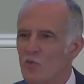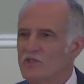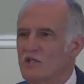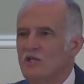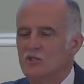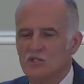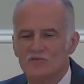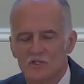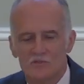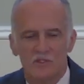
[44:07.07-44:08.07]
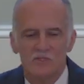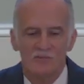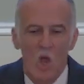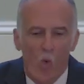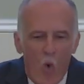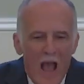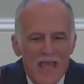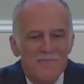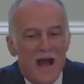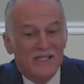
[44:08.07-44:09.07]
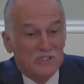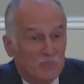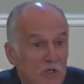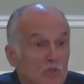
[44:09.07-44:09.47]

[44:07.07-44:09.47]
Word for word: Do you ever want to say to yourself sometimes, why am I a